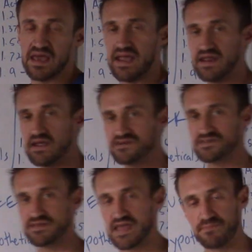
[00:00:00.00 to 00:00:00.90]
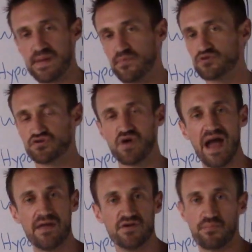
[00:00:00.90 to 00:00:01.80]
And here's the thing, people try
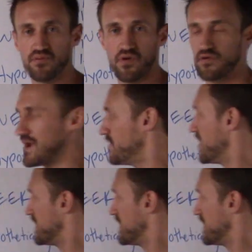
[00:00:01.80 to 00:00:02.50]
a new program,